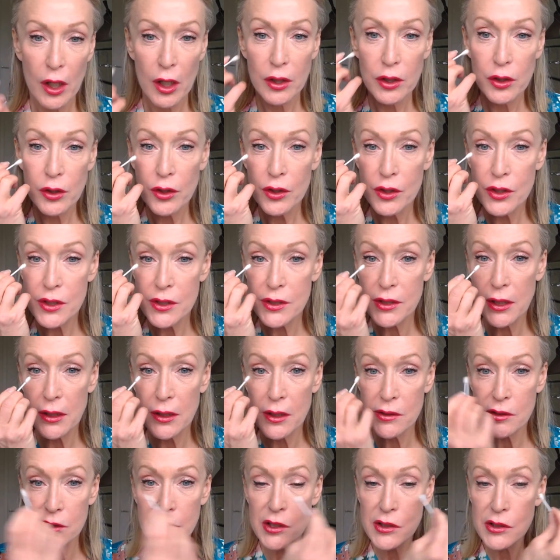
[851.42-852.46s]
And you can just see
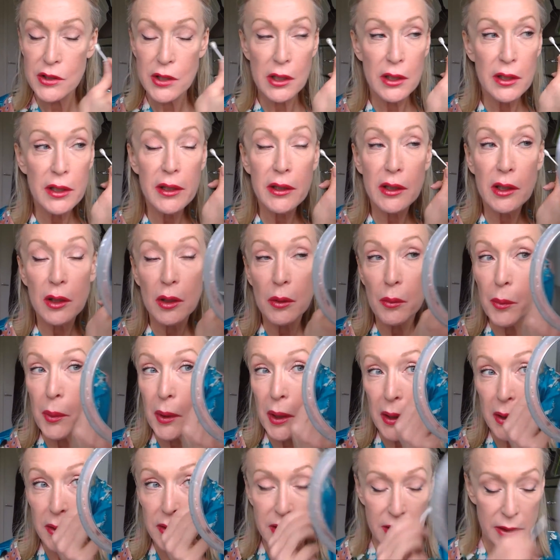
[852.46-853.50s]
there's just a little
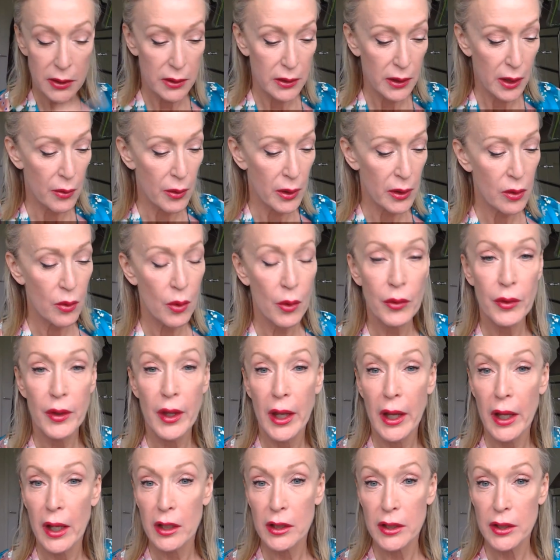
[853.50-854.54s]
bit going on
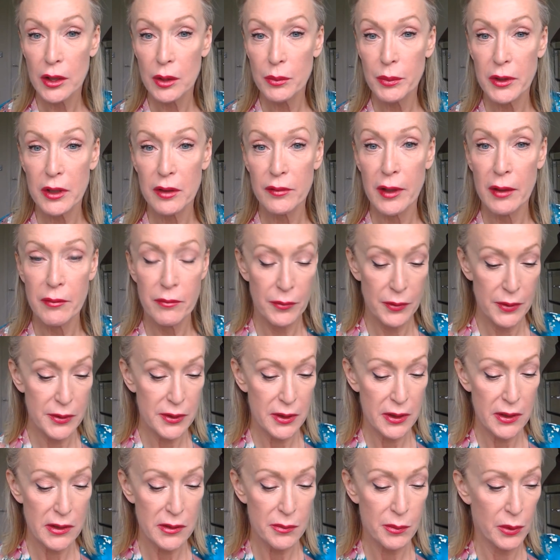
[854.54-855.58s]
there, a little bit of
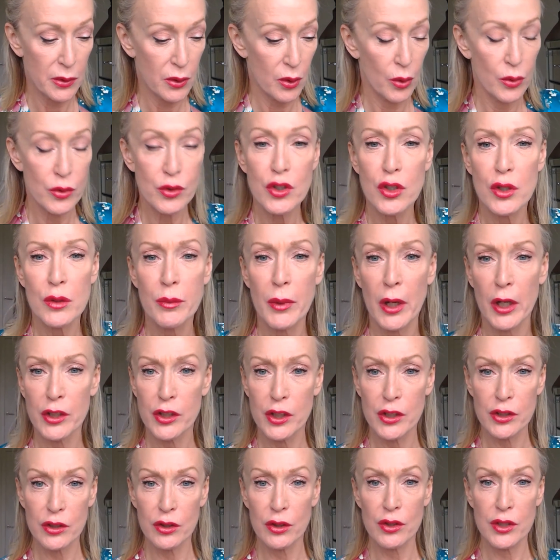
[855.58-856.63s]
emphasis, but not too
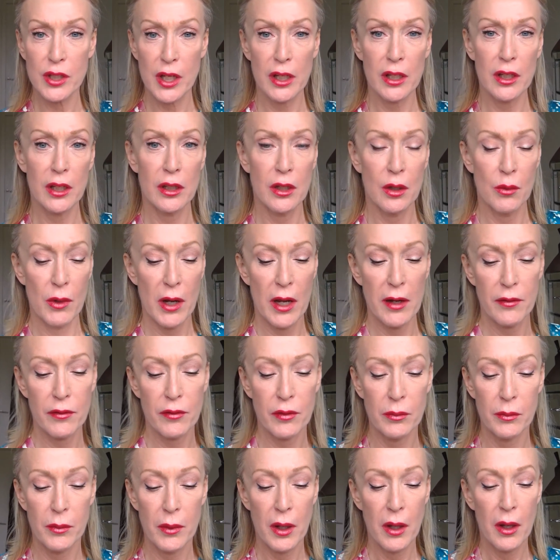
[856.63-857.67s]
much. It's not taking away
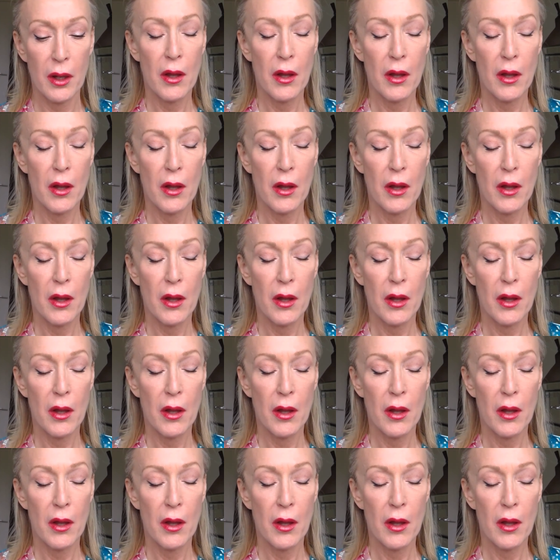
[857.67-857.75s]
from